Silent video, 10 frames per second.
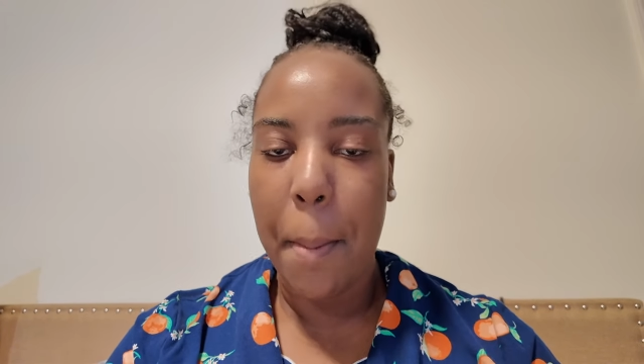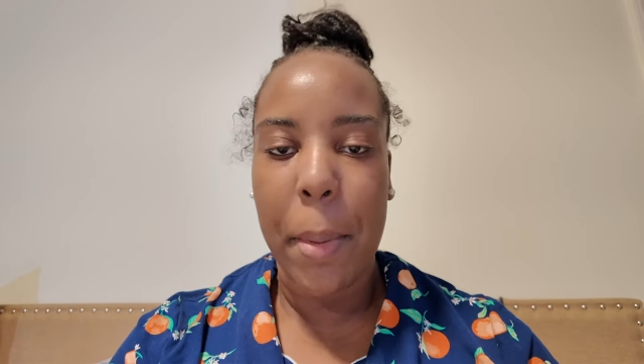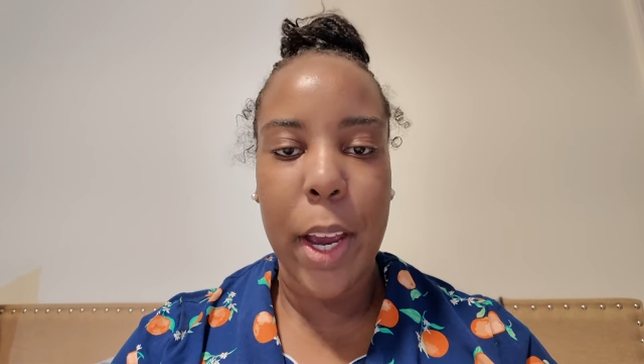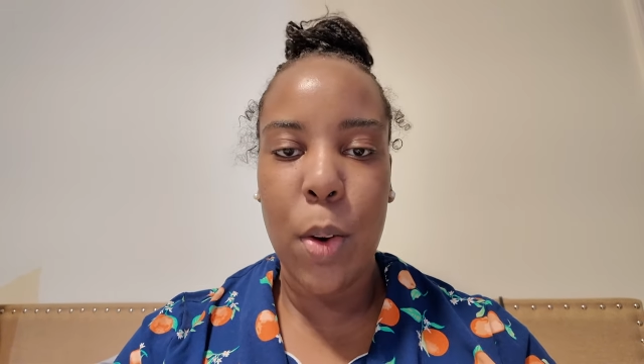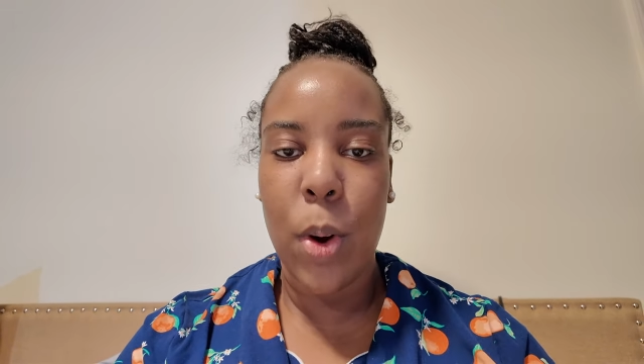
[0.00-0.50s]

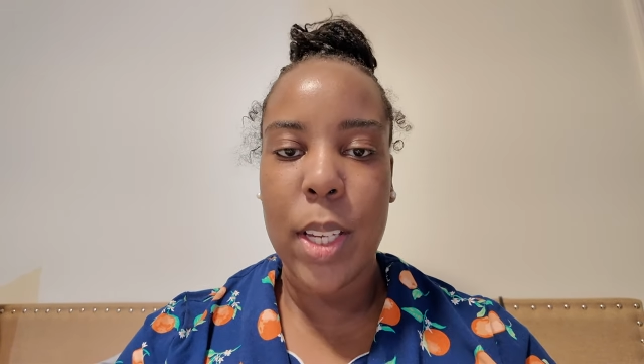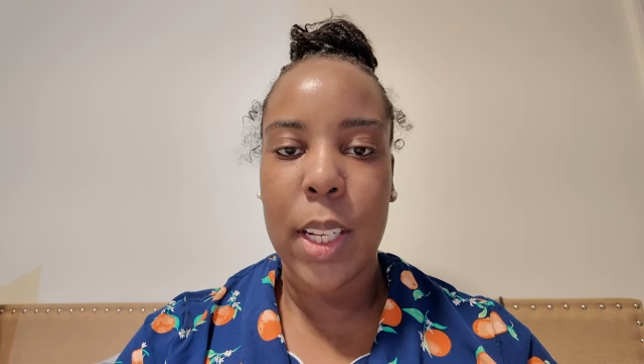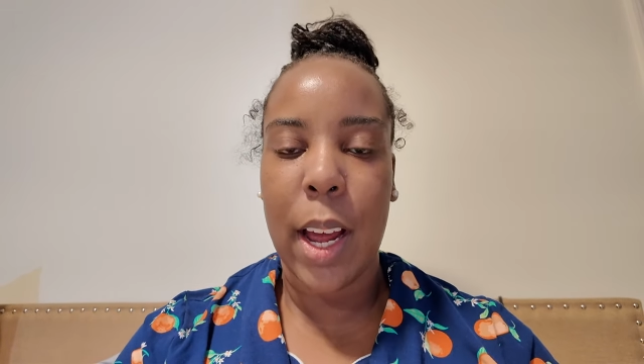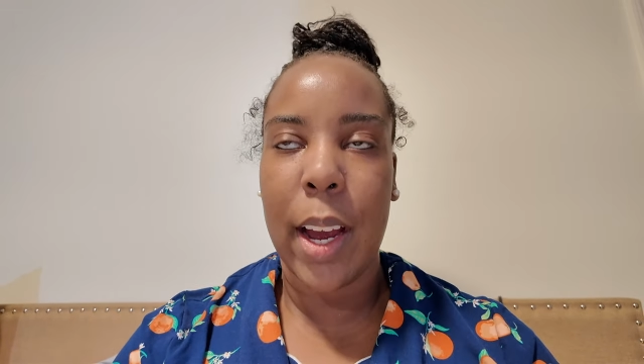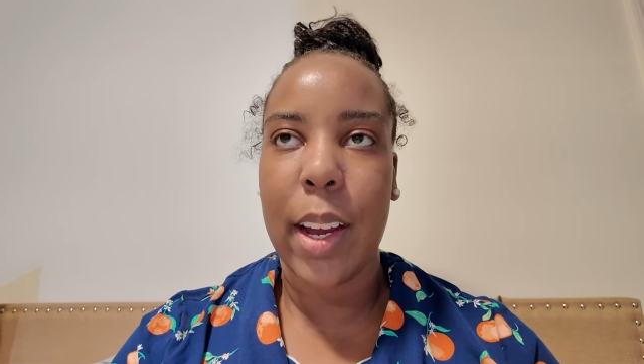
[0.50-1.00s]
but it
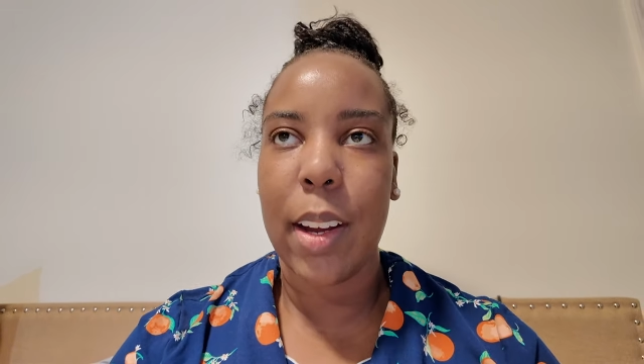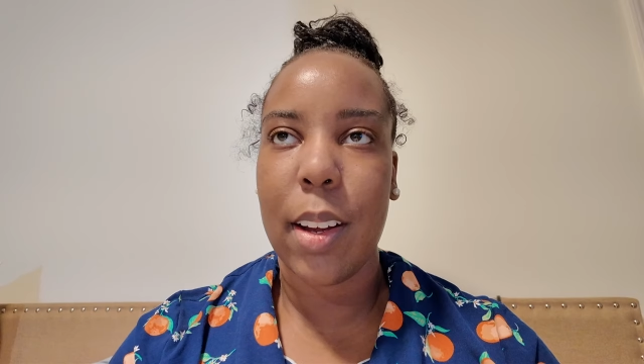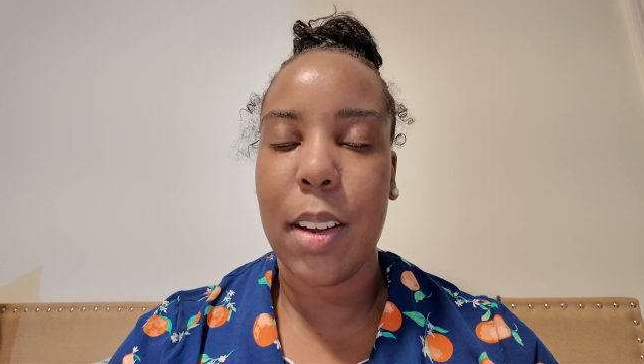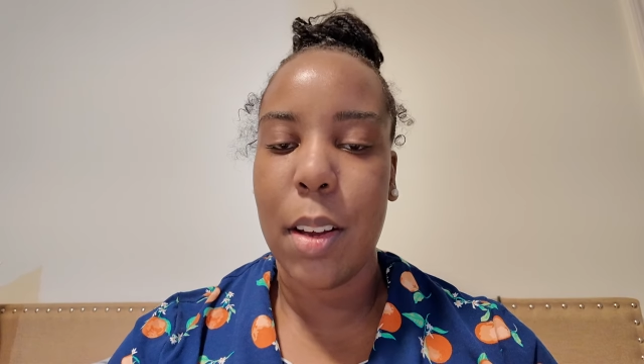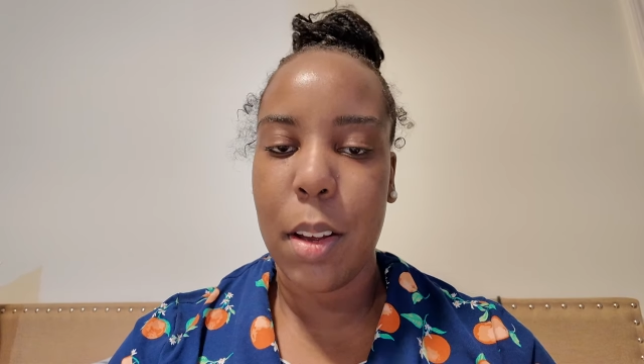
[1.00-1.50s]
wasn't like
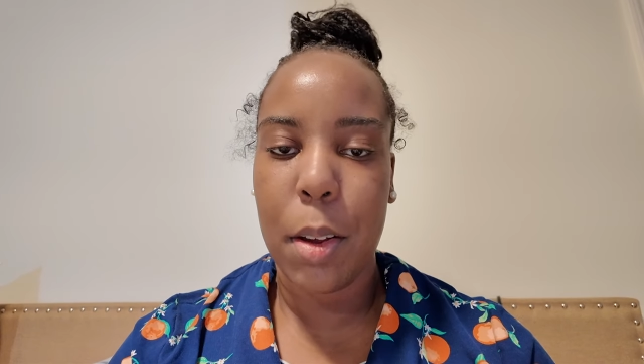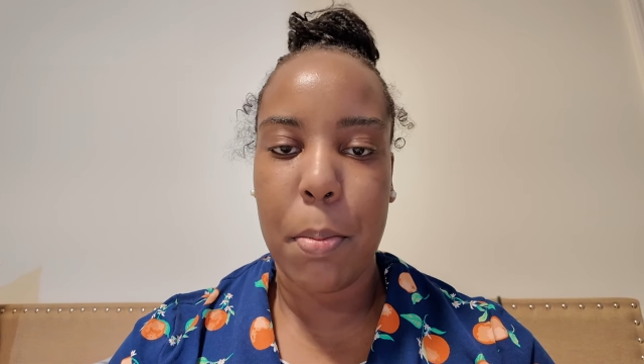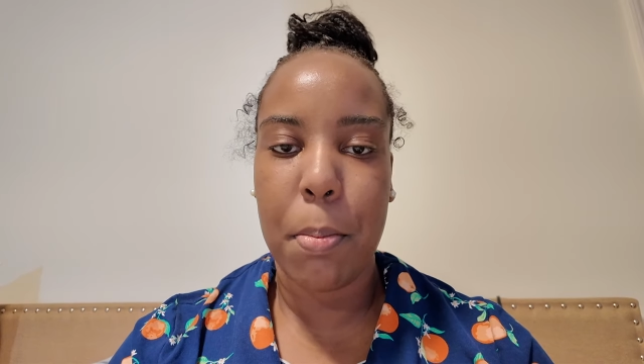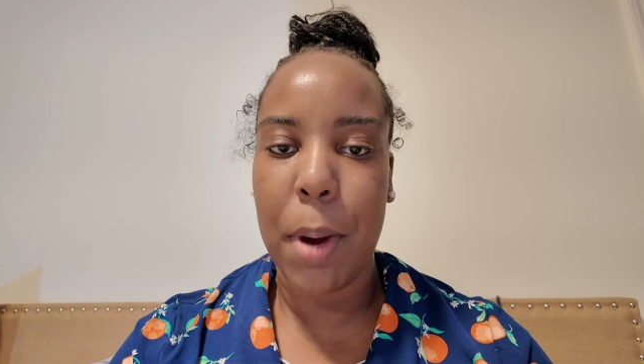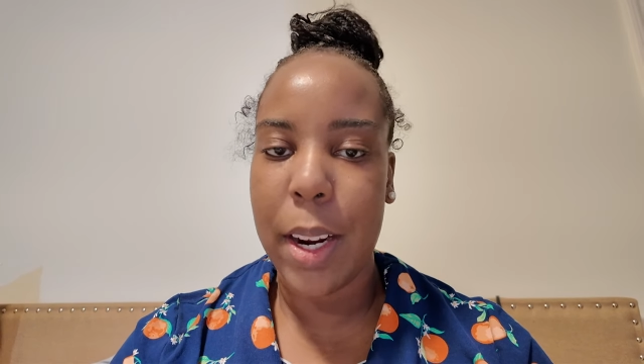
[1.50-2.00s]

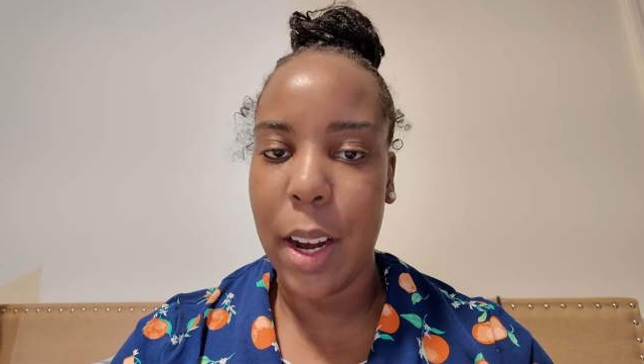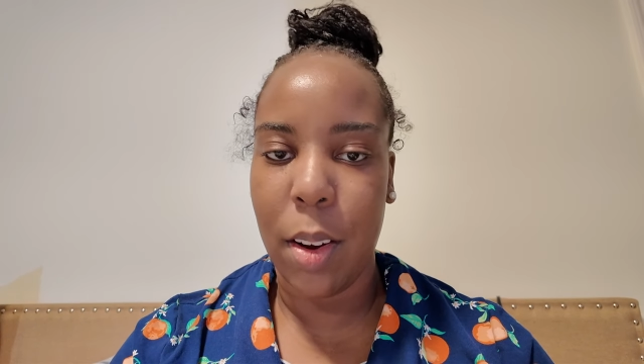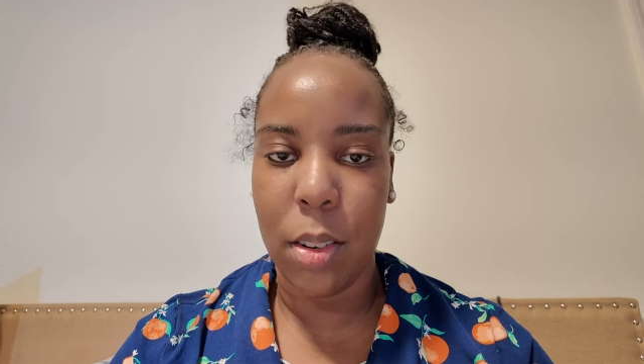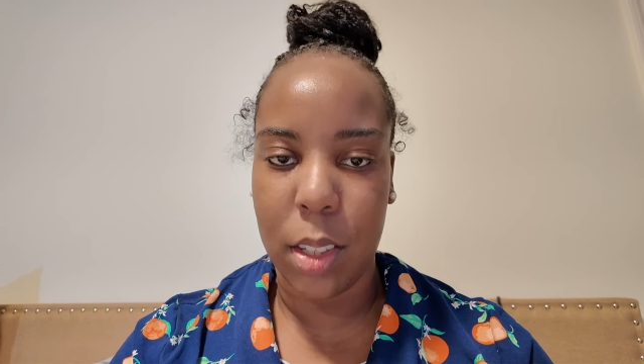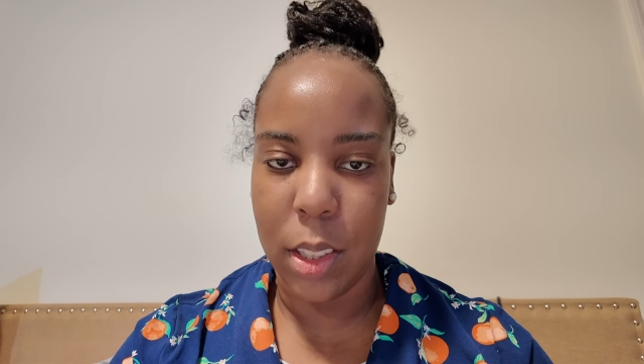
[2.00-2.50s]
my
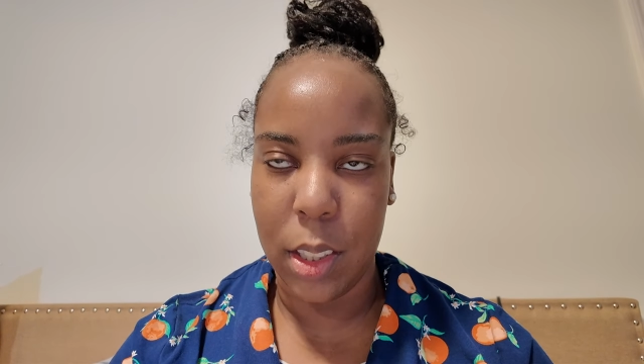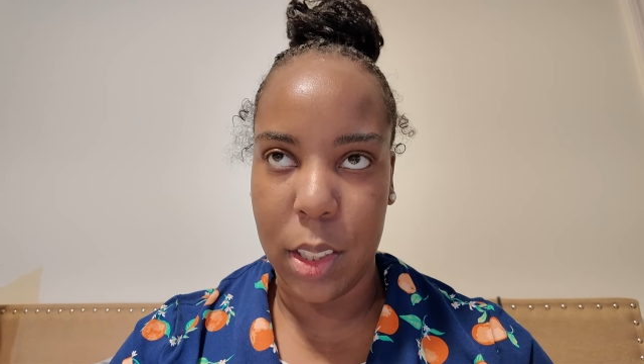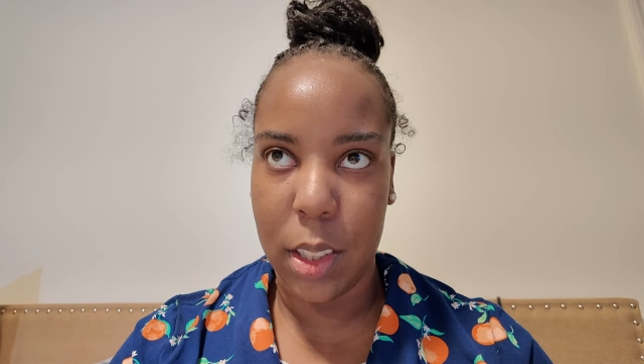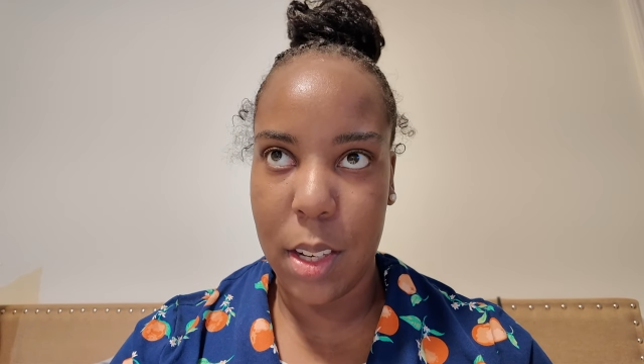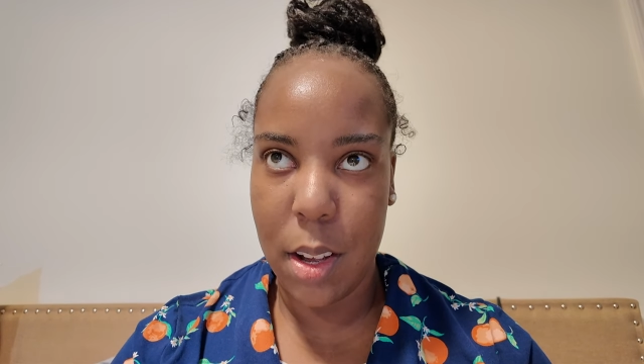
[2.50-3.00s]
dog was
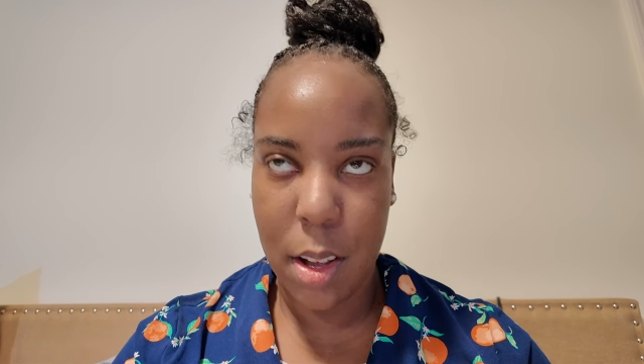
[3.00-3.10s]
just.